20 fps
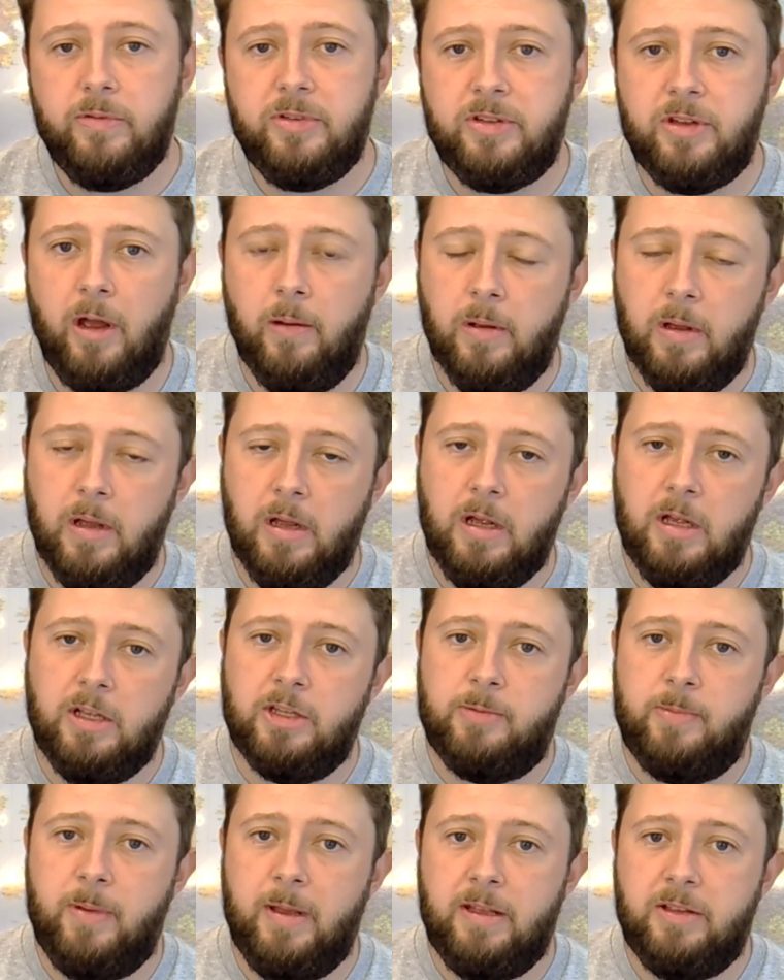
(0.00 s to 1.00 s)
So
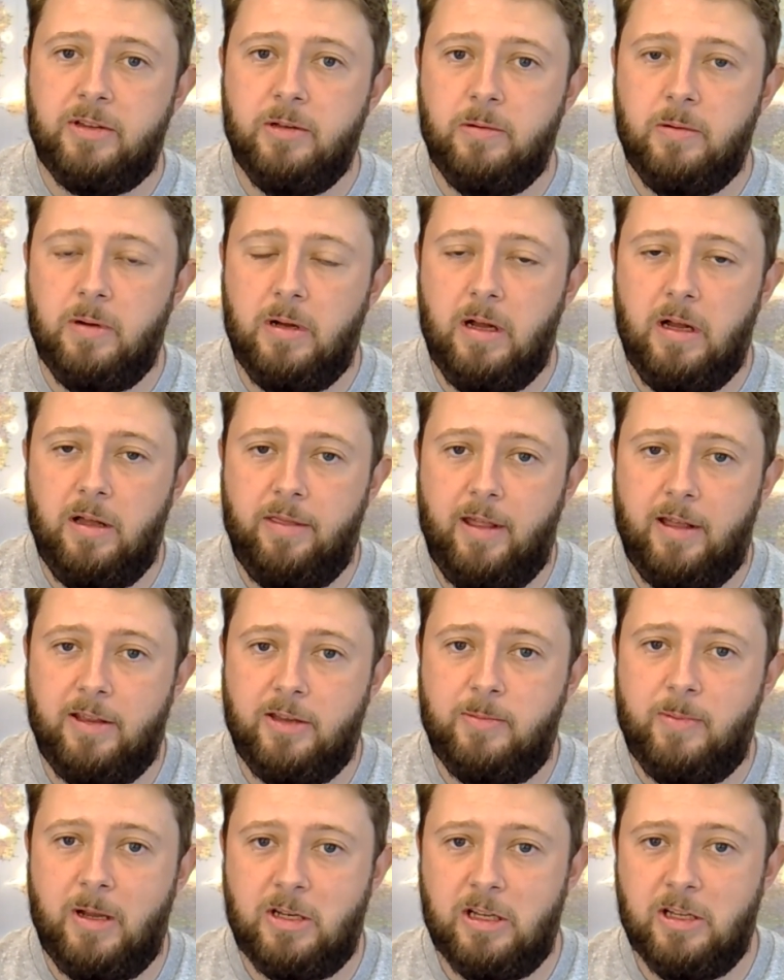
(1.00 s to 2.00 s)
speak to that
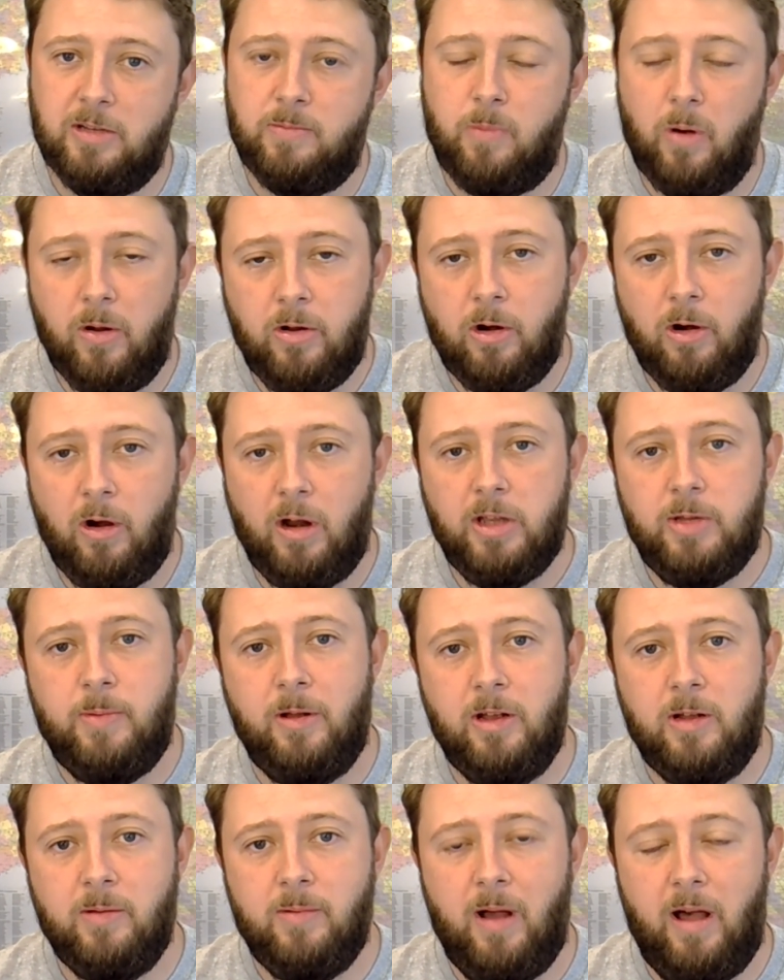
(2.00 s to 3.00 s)
specialist broker I
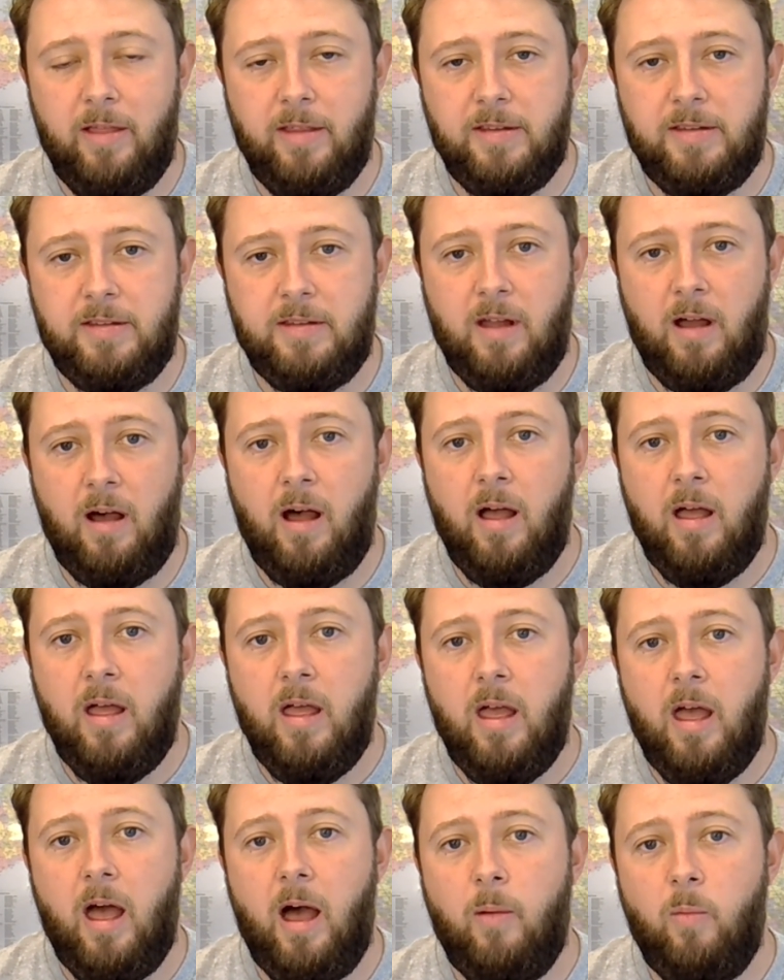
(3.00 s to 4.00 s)
spoke about at the start
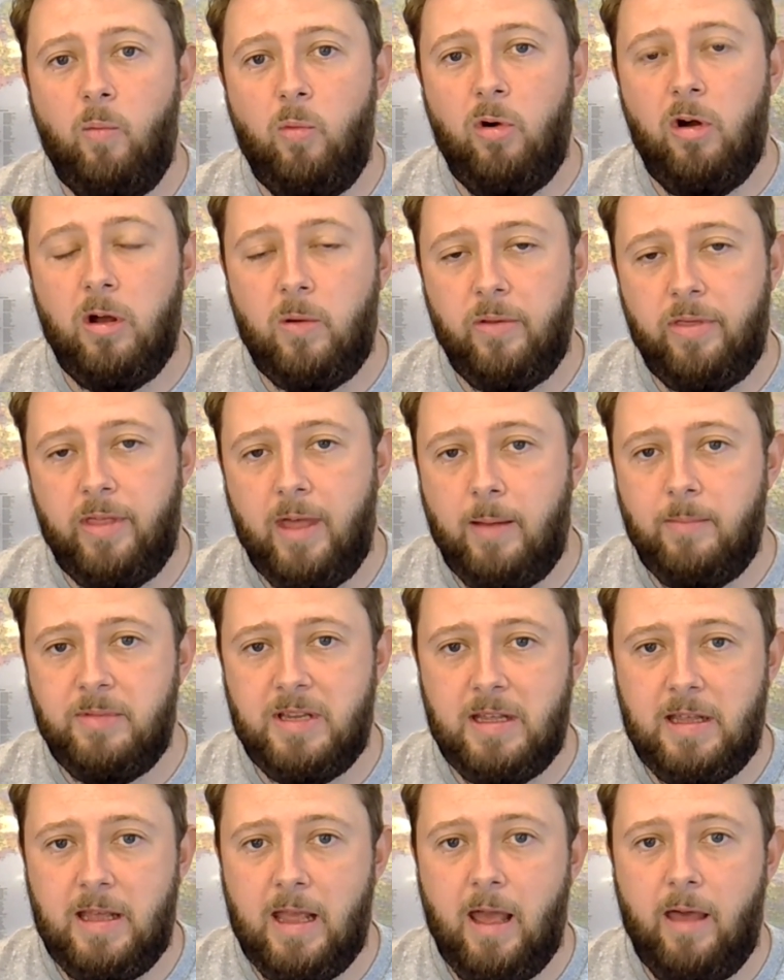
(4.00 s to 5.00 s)
and work with them
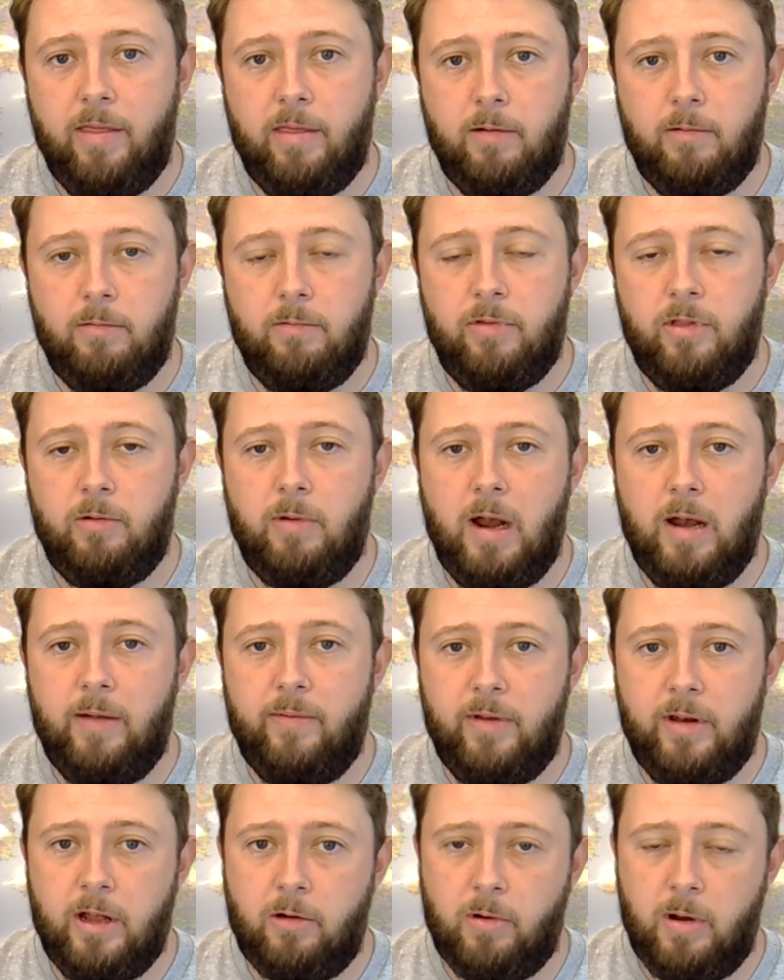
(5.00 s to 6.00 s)
to get the
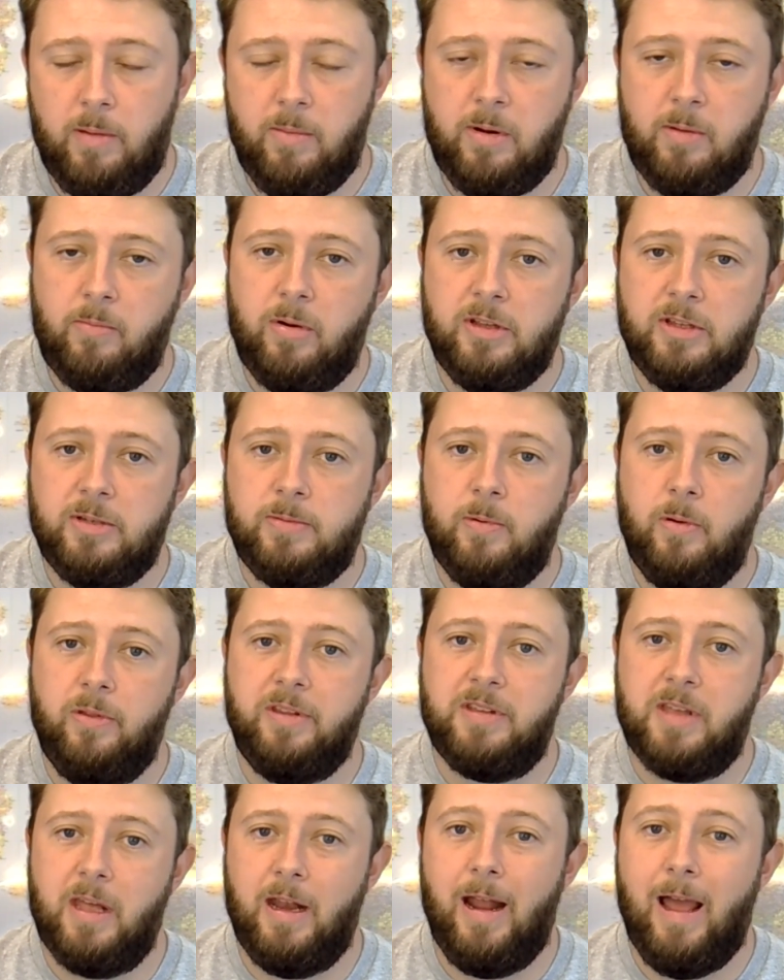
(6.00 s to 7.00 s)
relevant agreement in principle
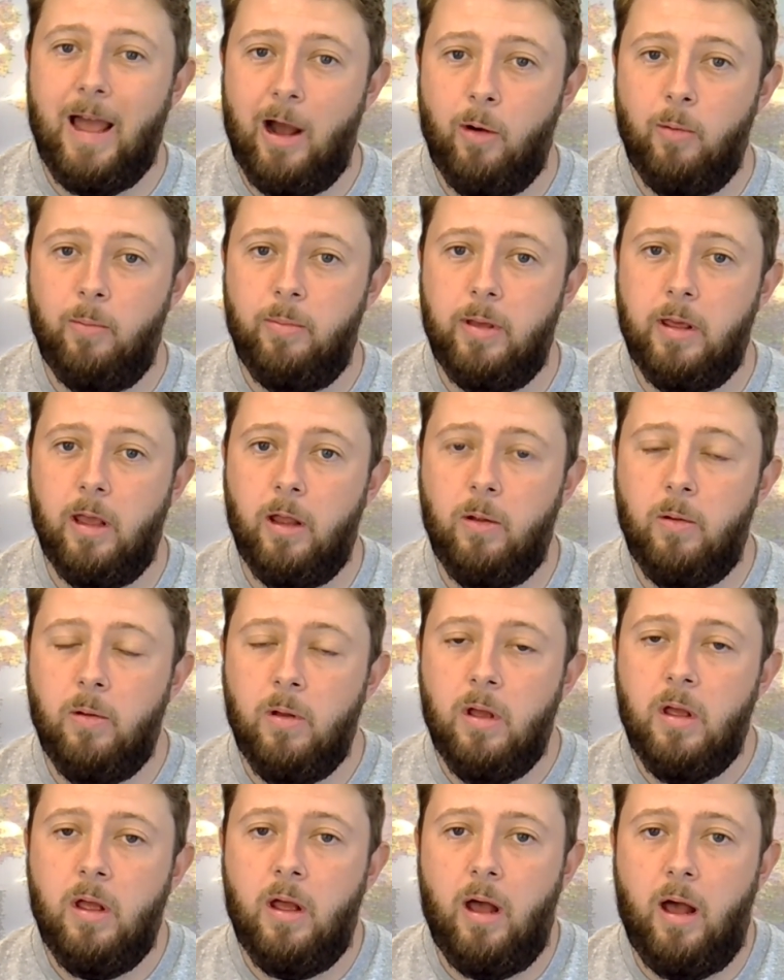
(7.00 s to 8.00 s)
that's going to help you
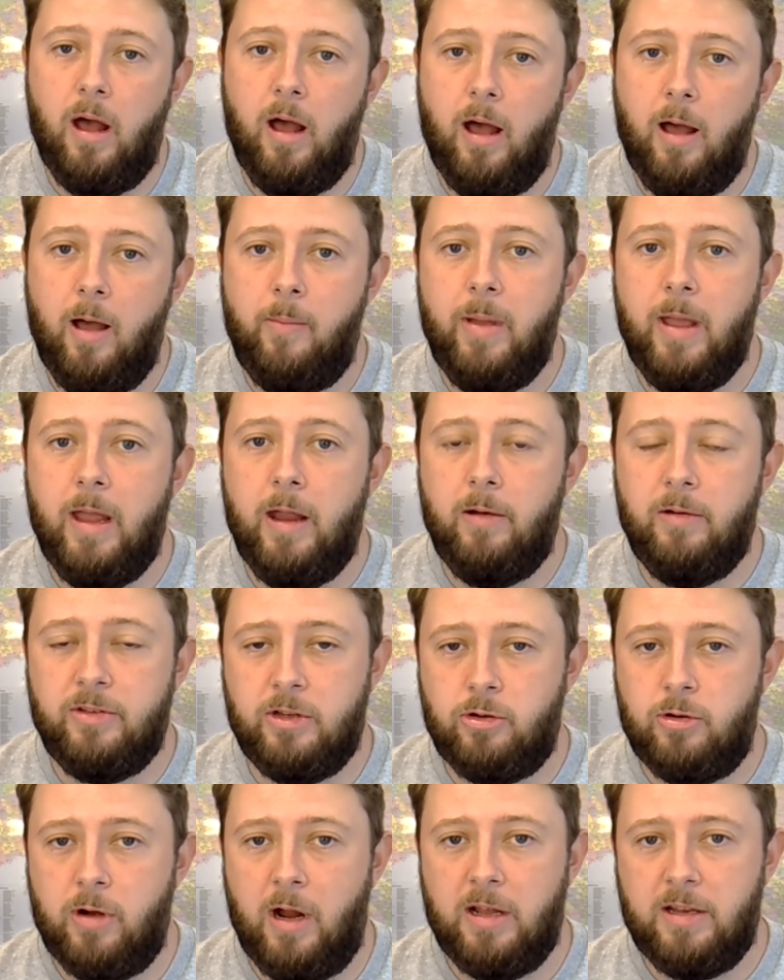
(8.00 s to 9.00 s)
appear as
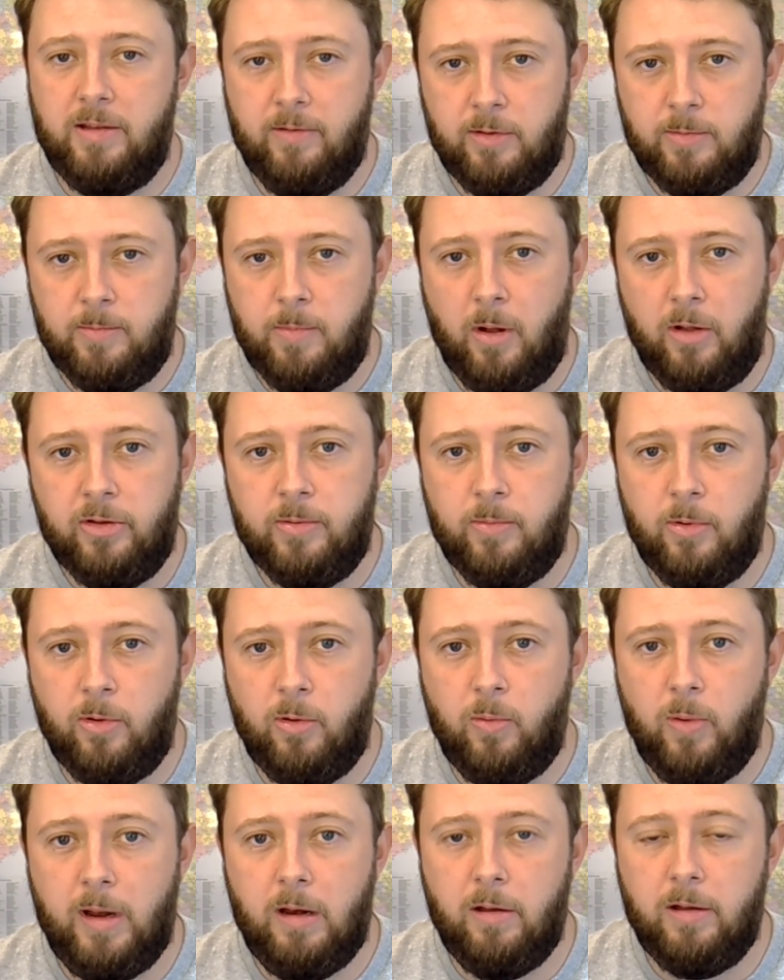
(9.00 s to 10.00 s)
attractive as possible when